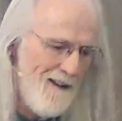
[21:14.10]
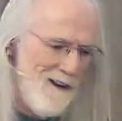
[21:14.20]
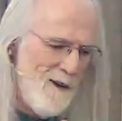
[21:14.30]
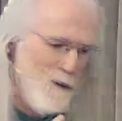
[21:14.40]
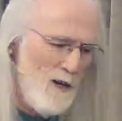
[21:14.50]

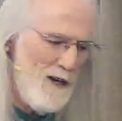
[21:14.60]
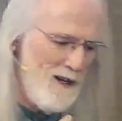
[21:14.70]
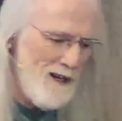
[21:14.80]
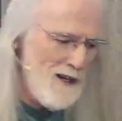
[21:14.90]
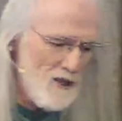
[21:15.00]
we
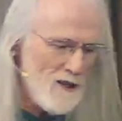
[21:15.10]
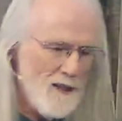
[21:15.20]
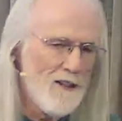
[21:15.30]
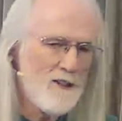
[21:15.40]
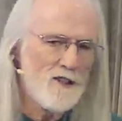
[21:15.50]
each
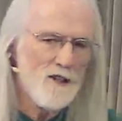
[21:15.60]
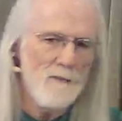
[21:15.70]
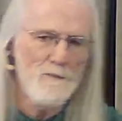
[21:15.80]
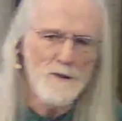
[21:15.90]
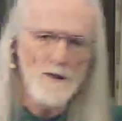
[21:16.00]

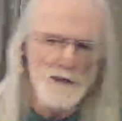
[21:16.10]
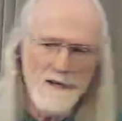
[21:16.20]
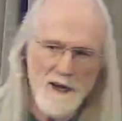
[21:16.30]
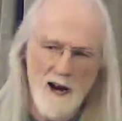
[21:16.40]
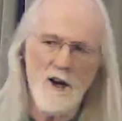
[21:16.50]
interpret
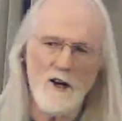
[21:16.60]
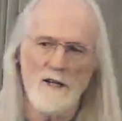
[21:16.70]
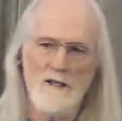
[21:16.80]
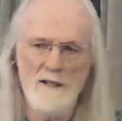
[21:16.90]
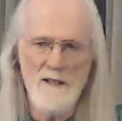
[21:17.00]
our
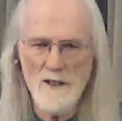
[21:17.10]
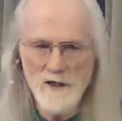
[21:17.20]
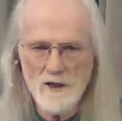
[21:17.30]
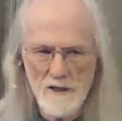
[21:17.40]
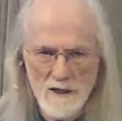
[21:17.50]

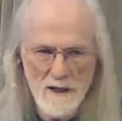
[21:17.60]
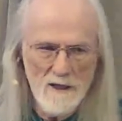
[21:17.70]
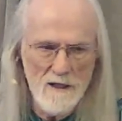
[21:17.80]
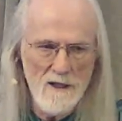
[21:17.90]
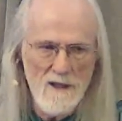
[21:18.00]
condition
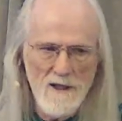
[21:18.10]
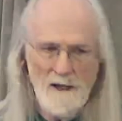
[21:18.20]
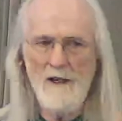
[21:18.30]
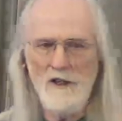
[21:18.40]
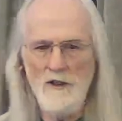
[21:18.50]

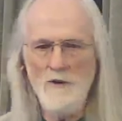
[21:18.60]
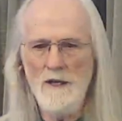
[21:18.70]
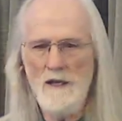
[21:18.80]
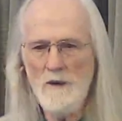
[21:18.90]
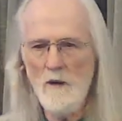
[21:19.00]
in a
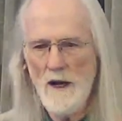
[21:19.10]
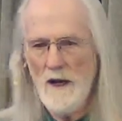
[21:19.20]
unique way.